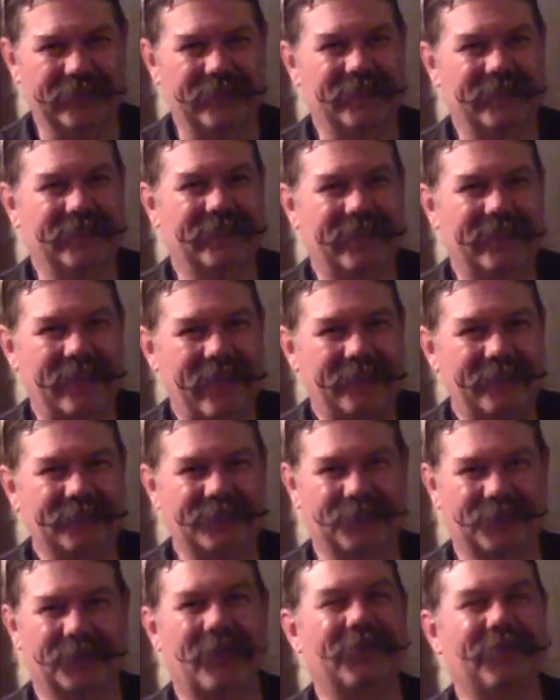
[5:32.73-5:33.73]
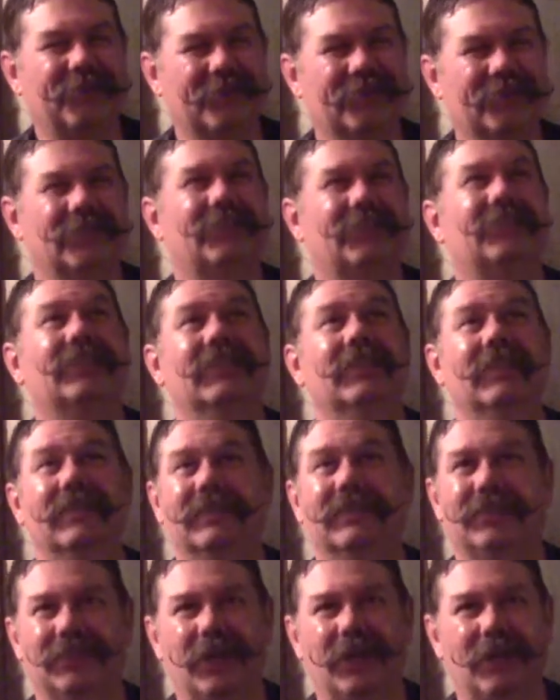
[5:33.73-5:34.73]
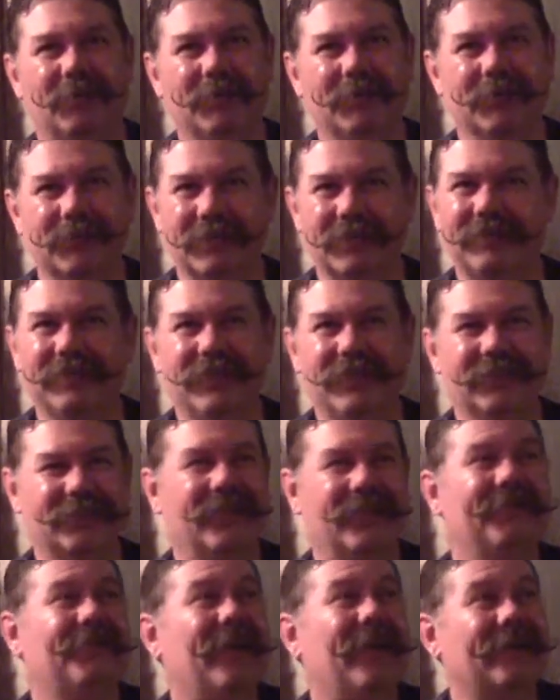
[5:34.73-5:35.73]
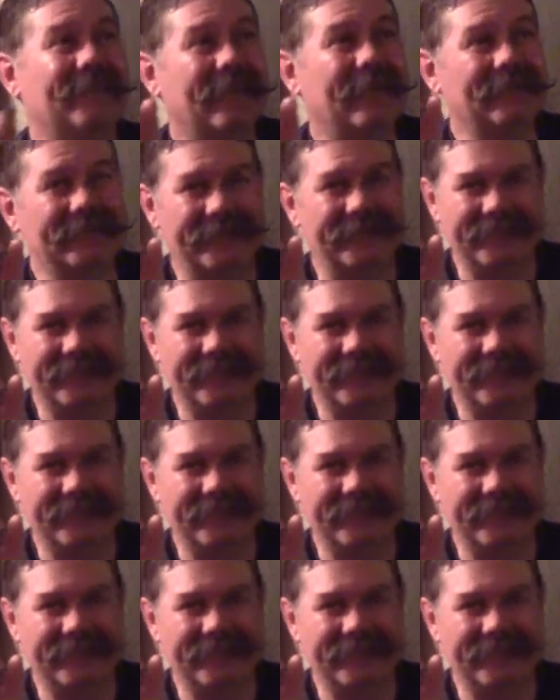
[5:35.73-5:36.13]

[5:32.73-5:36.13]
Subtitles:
and that was where I first saw music videos. And in fact, I